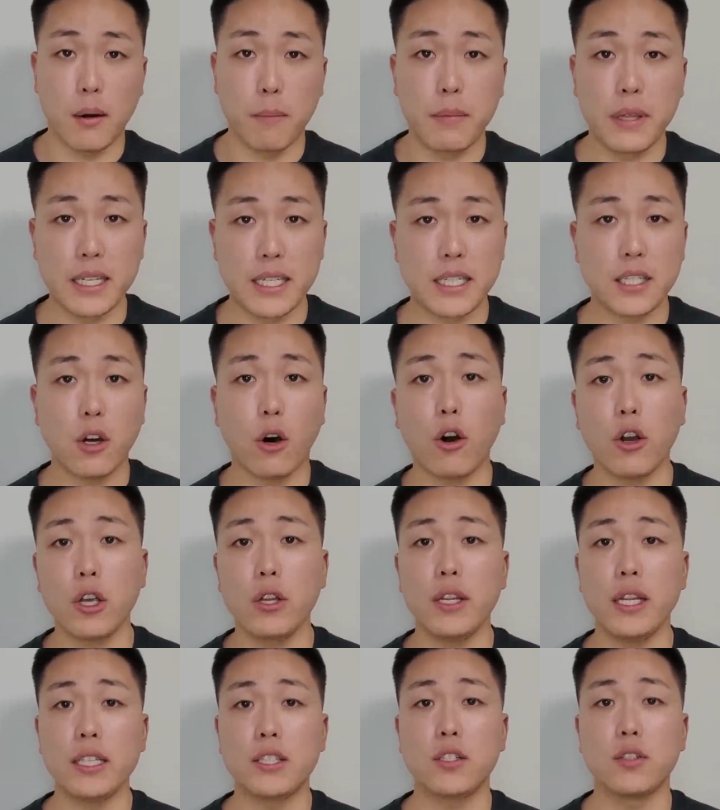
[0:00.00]
This is all
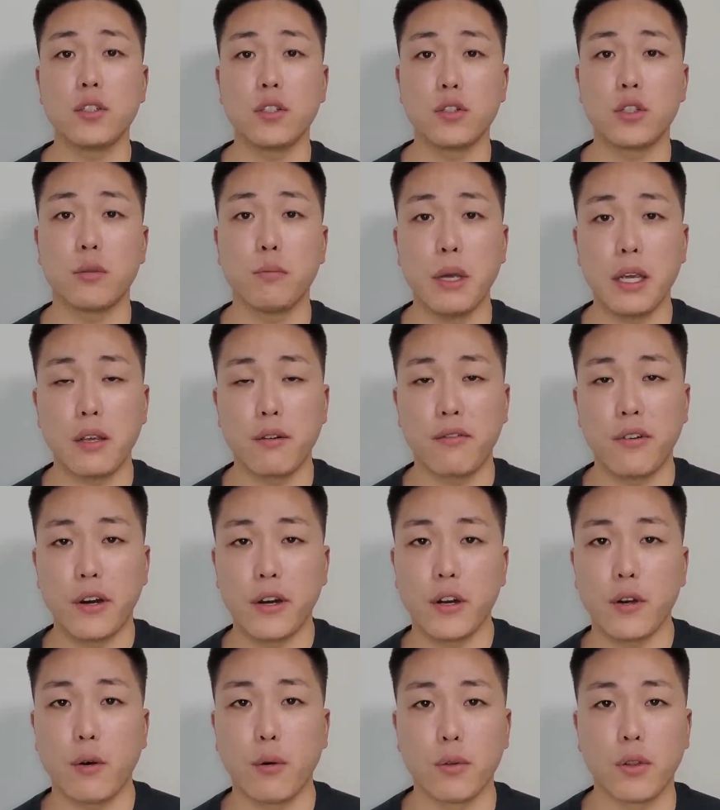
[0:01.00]
you need to do to make your
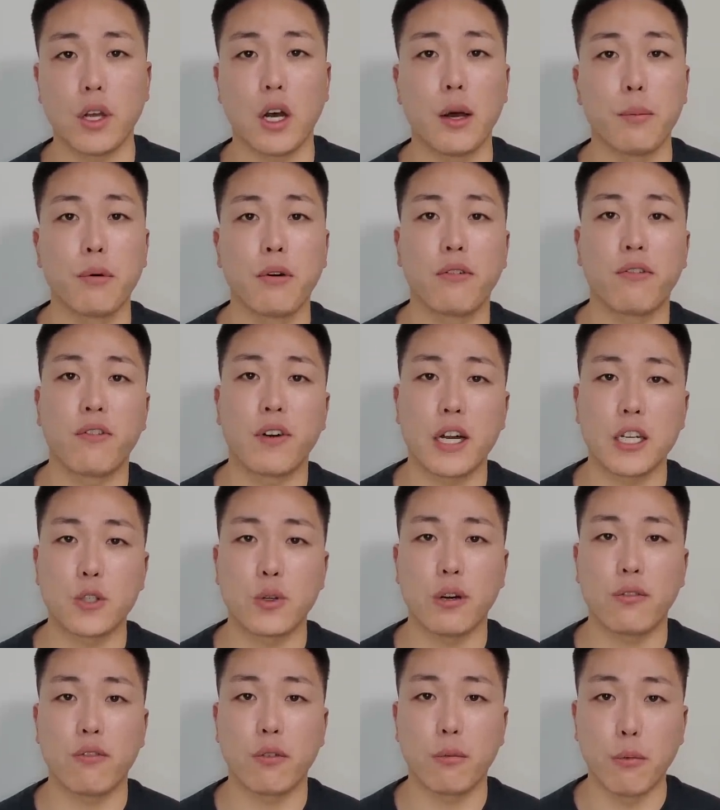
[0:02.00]
very own topical
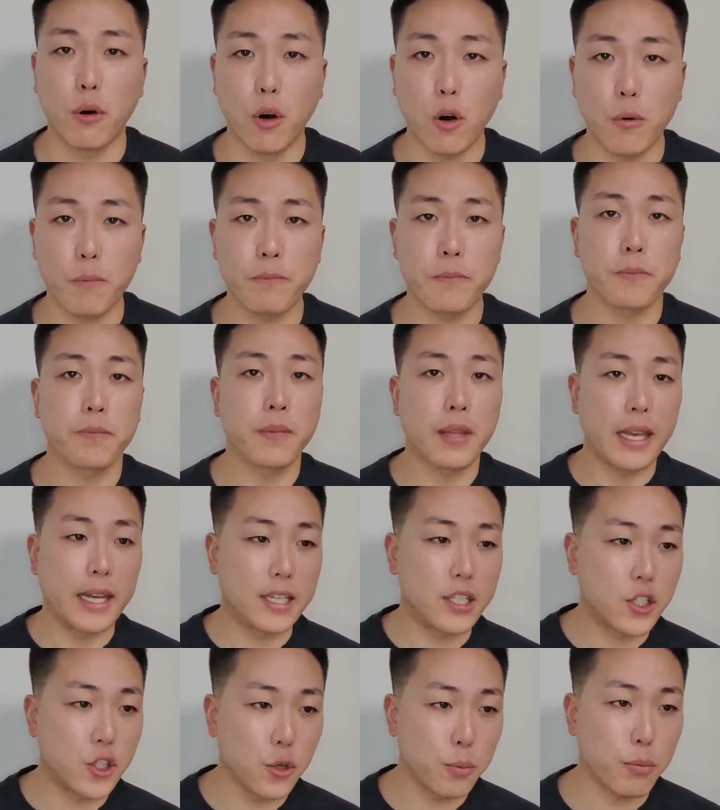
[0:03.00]
finasteride from home.
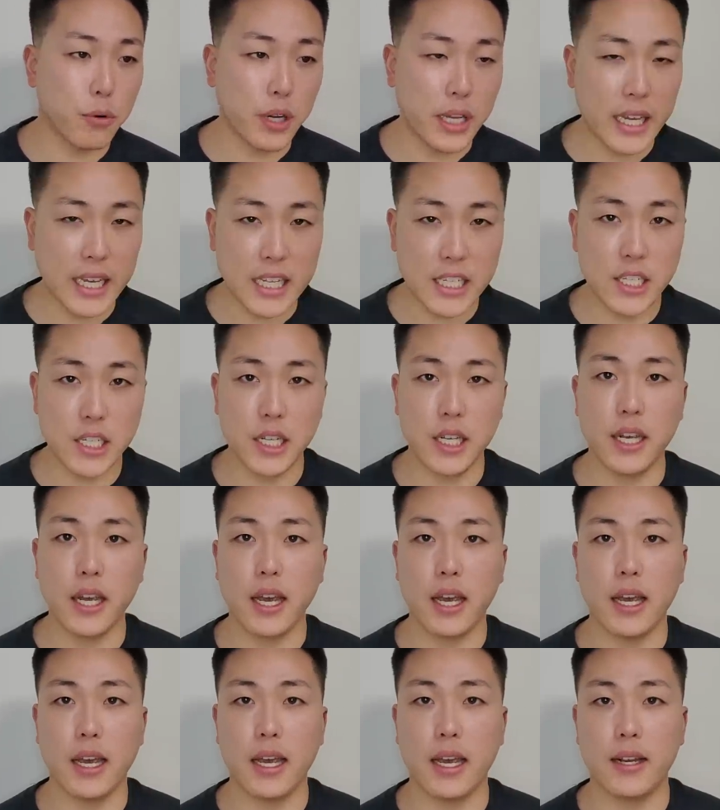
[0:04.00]
It's super
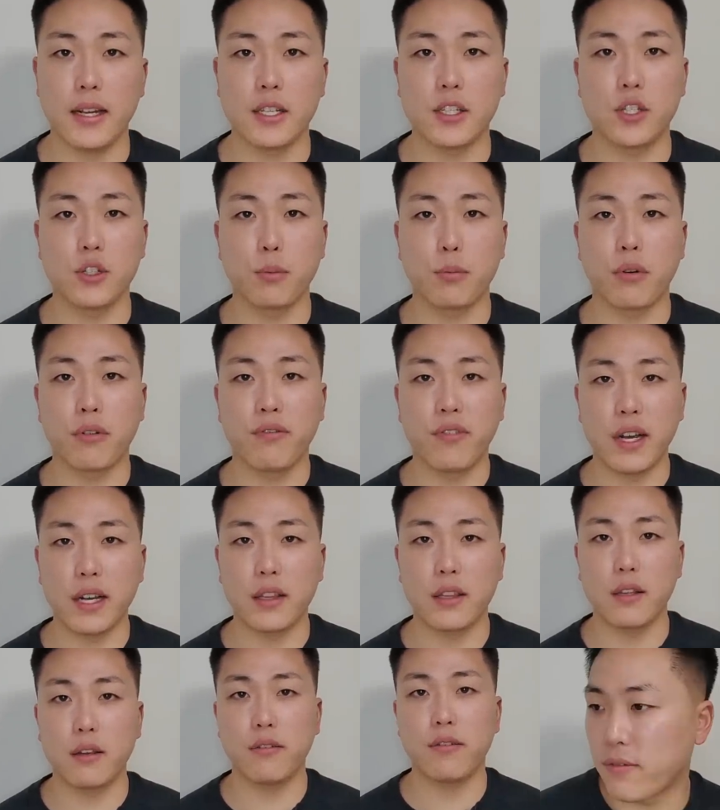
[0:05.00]
easy and it's super
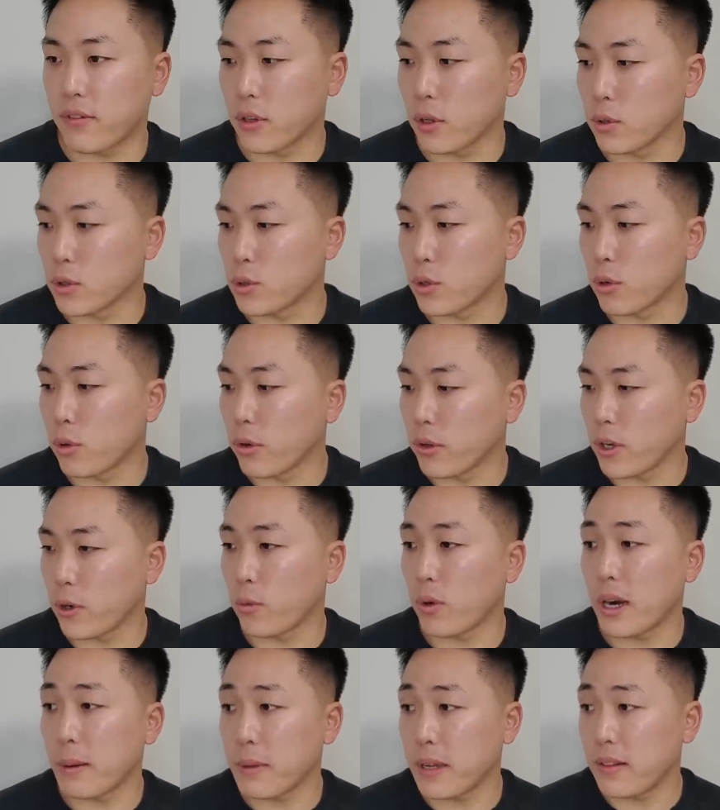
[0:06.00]
effective. For those who are wondering
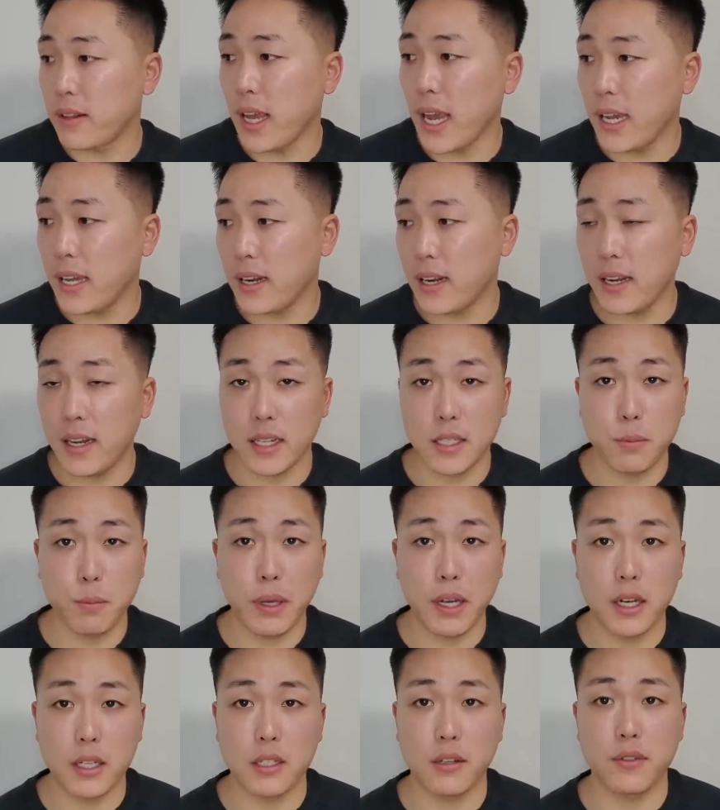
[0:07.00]
why I'm not taking it, it's
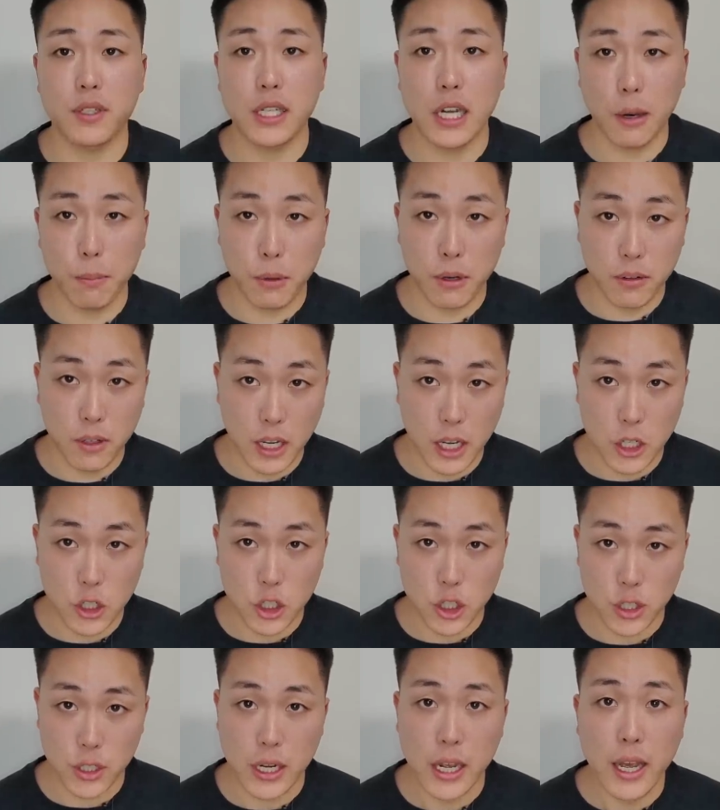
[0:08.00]
because of scalp
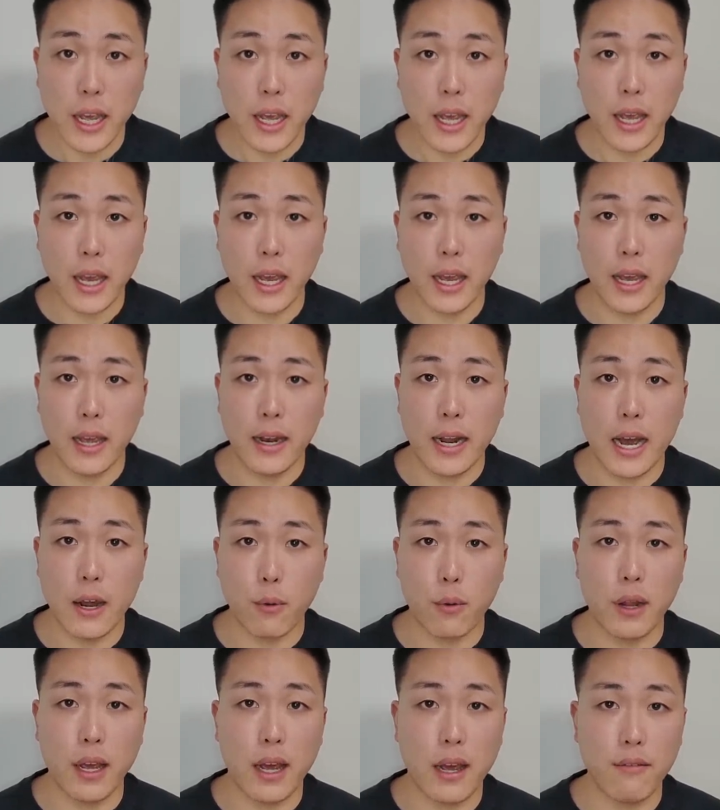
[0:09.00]
irritation, and I
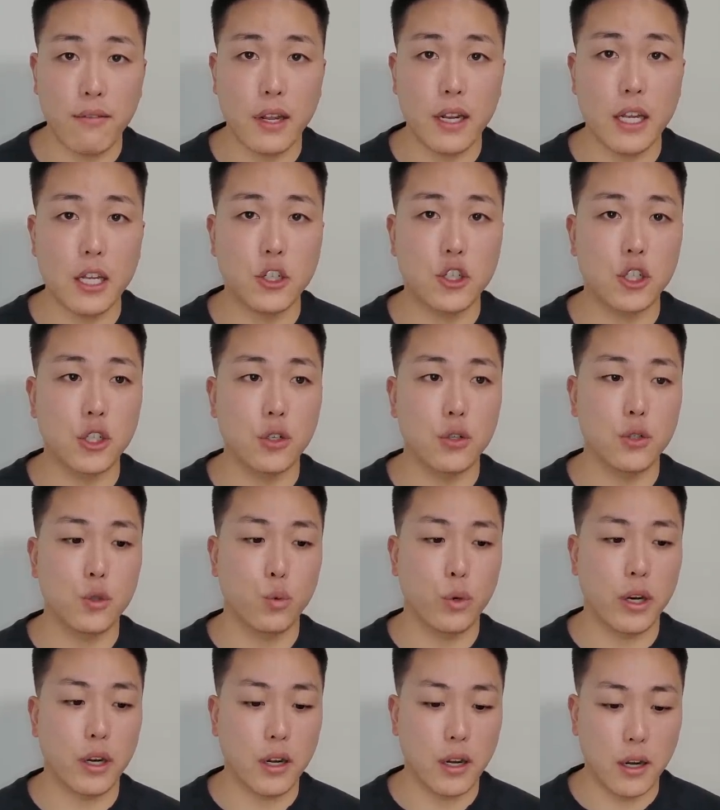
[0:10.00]
don't have any issues
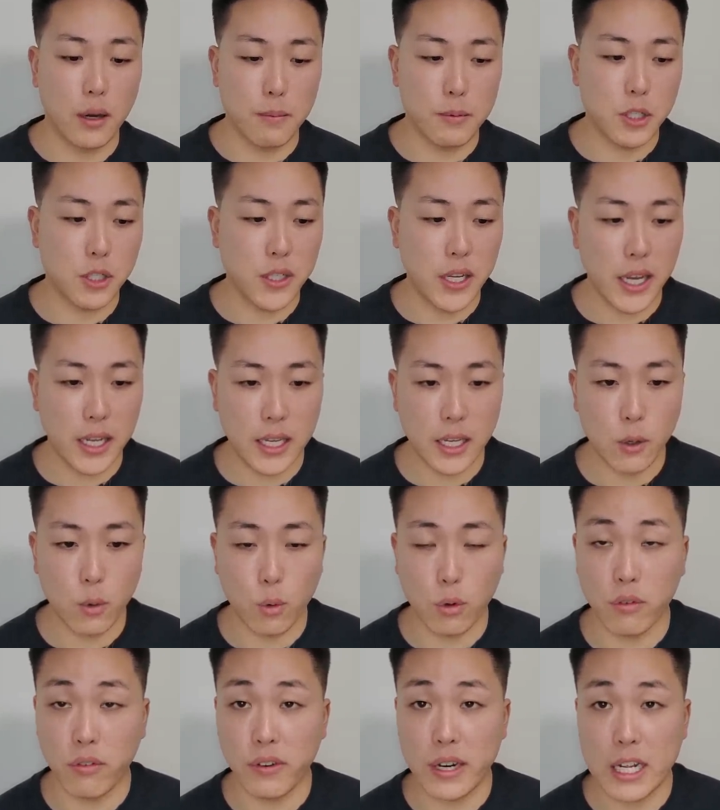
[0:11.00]
when it comes to taking
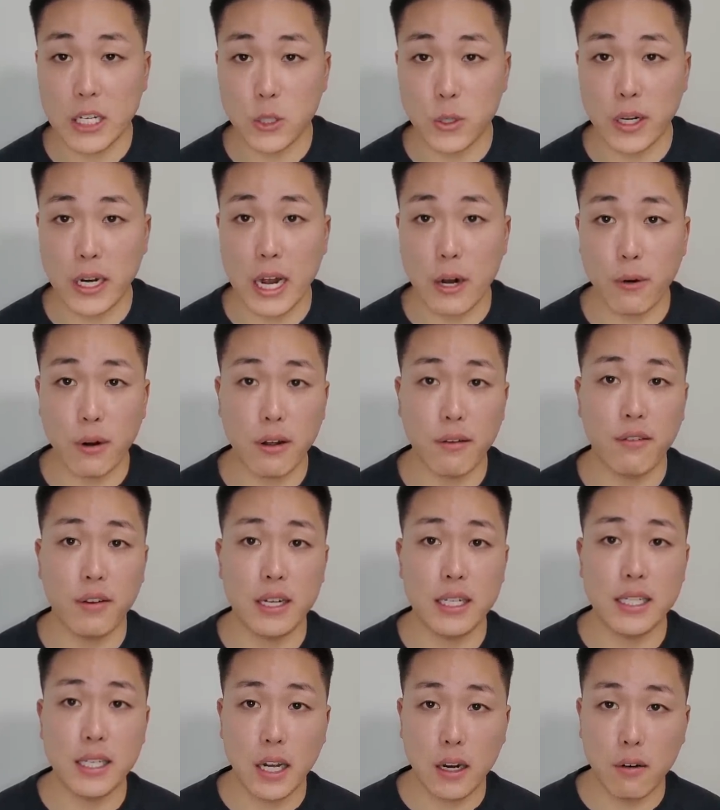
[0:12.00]
oral finasteride. I don't have
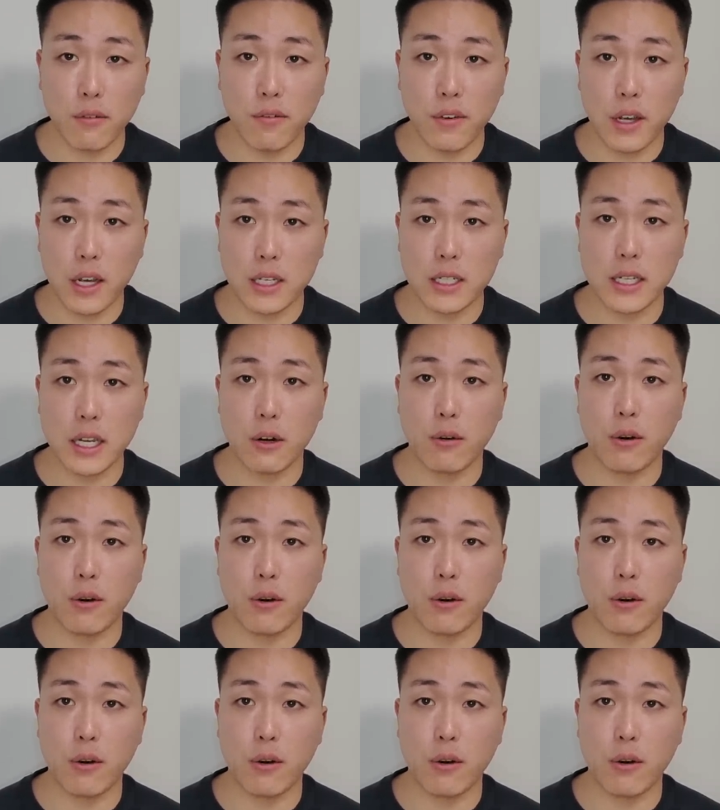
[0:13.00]
any side effects, I